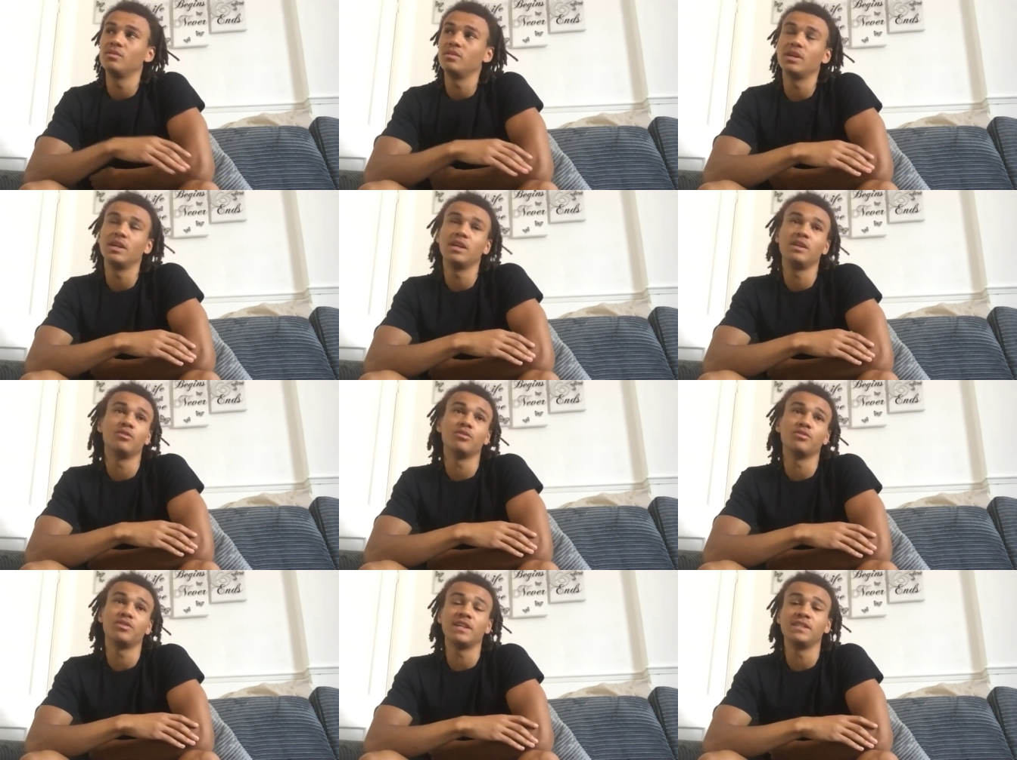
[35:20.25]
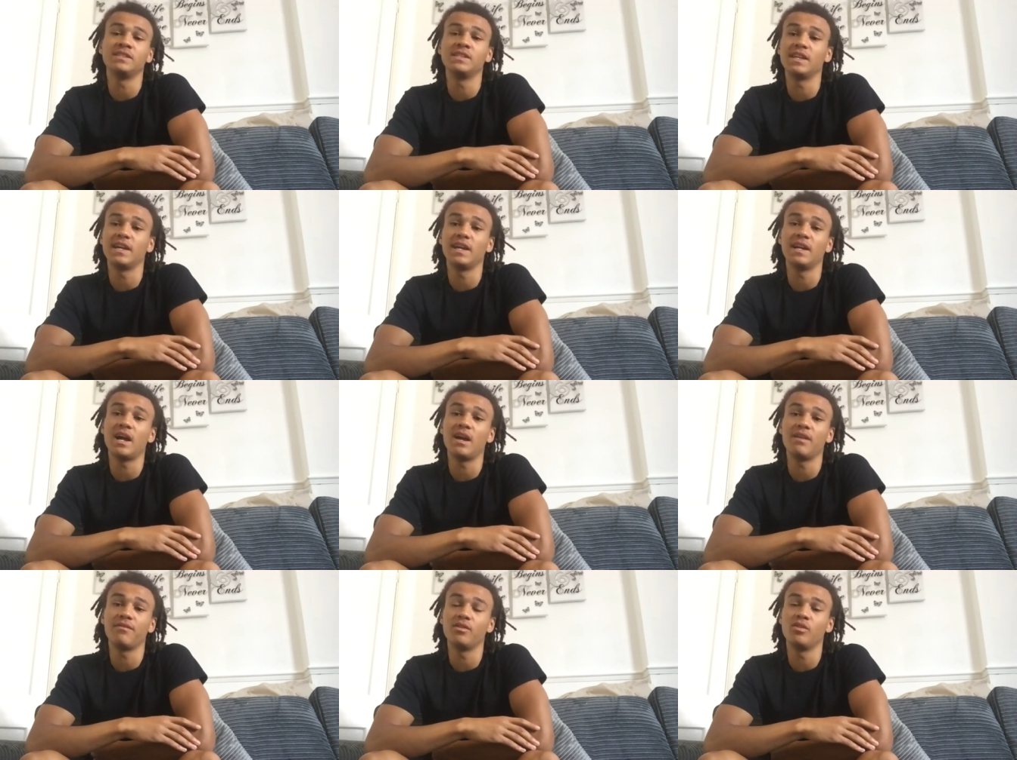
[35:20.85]
in your day-to-day
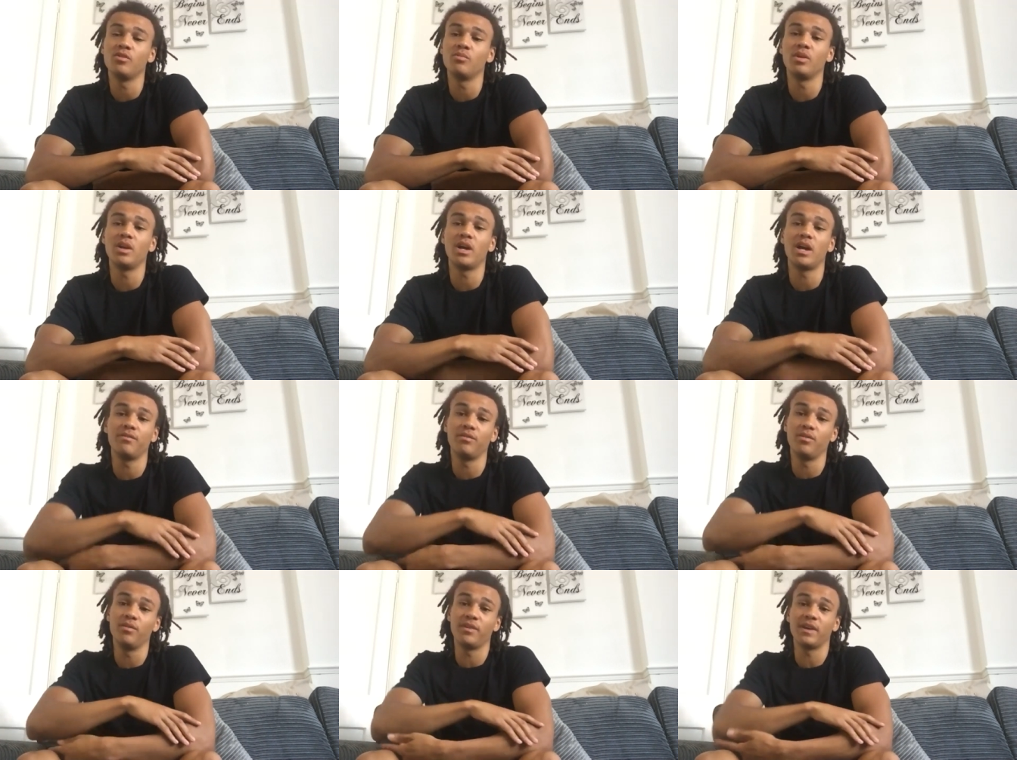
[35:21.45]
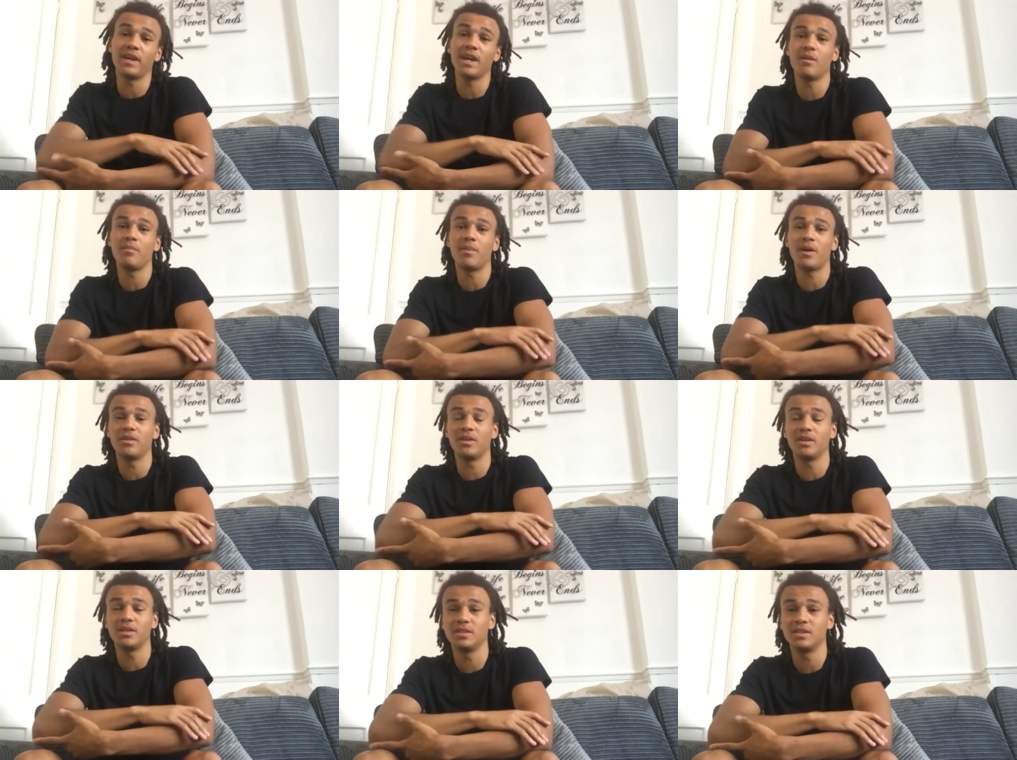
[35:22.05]
life, a normal life, you forget
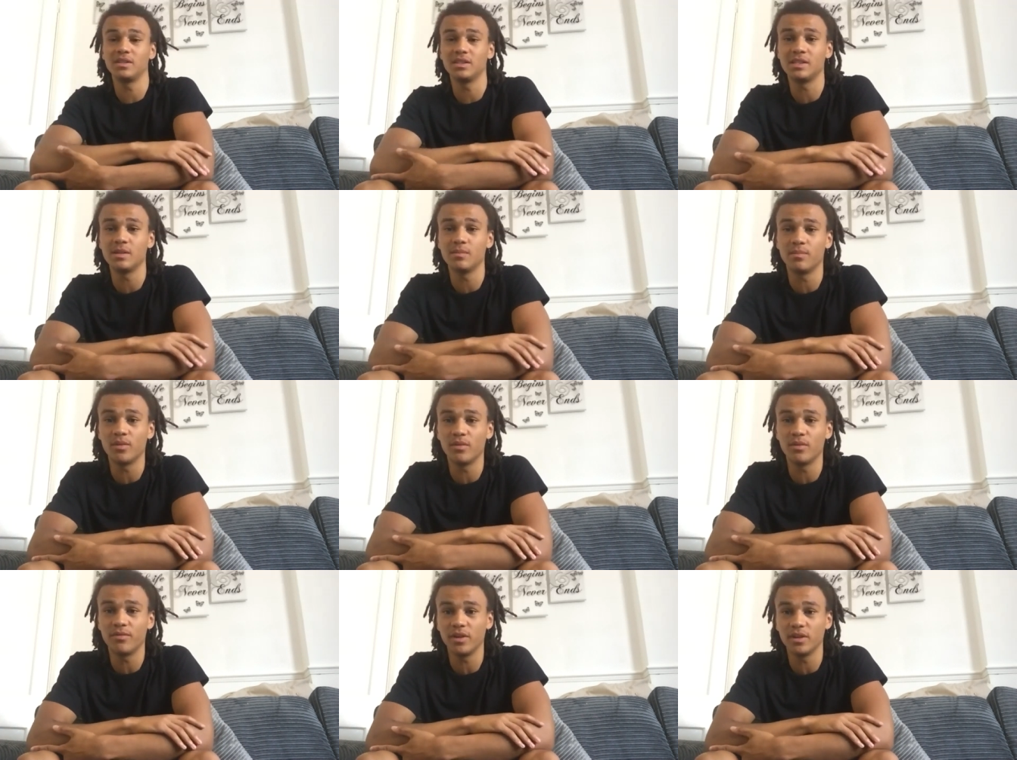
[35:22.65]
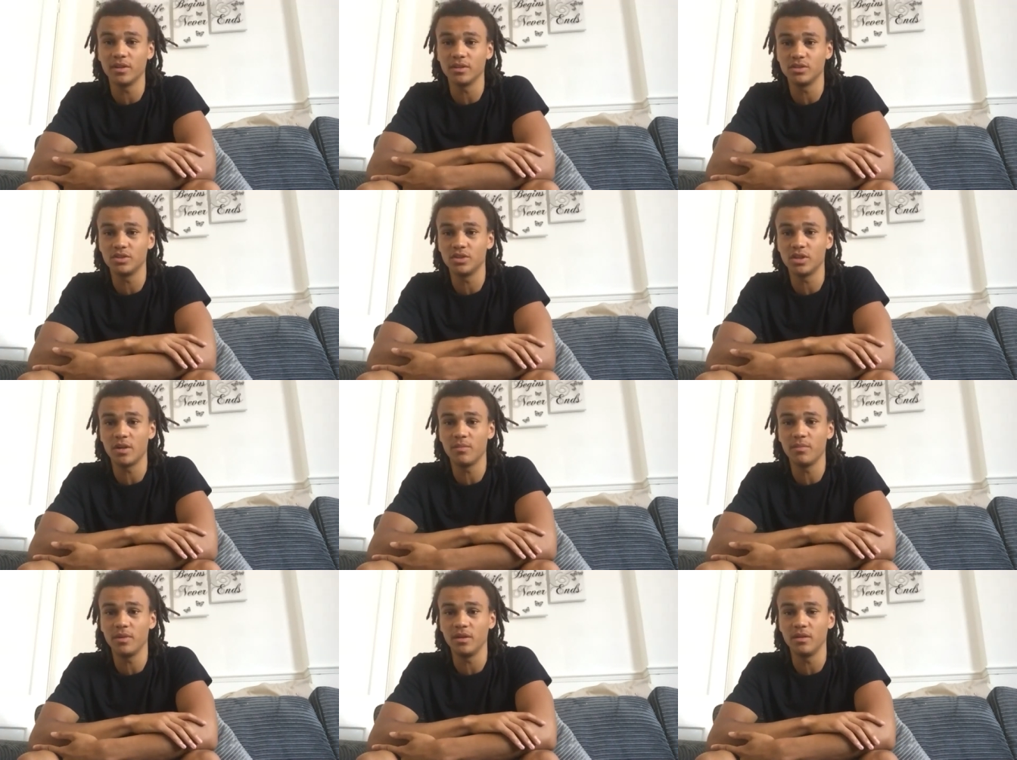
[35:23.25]
about the simple things. Do you
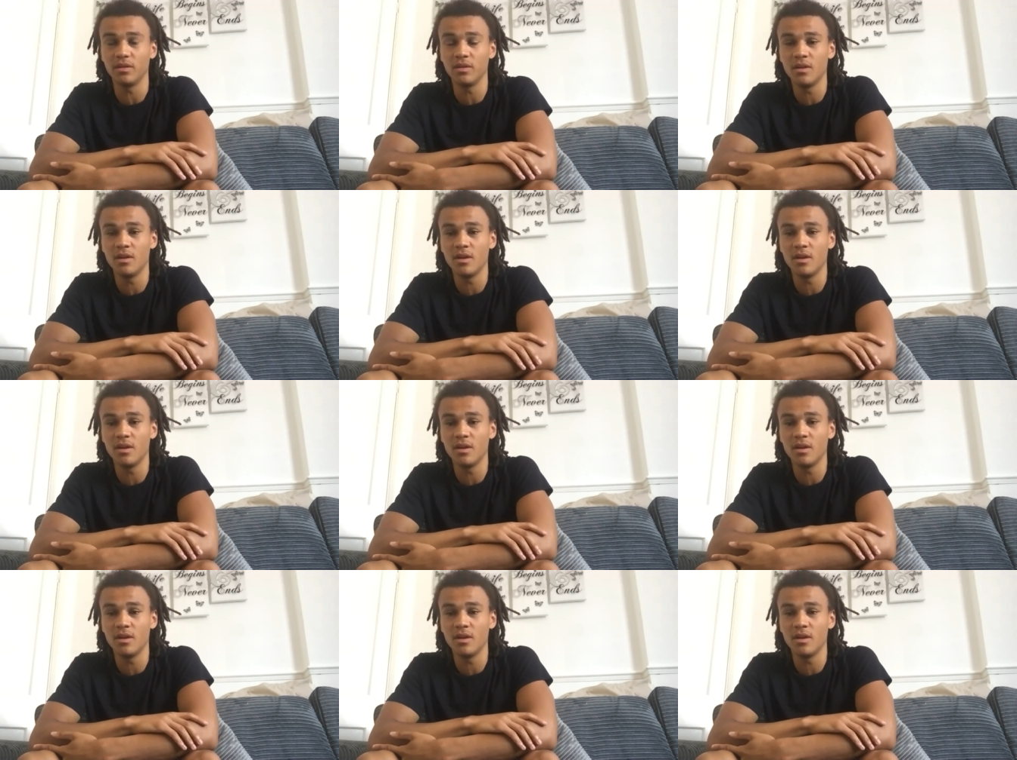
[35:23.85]
know what I mean?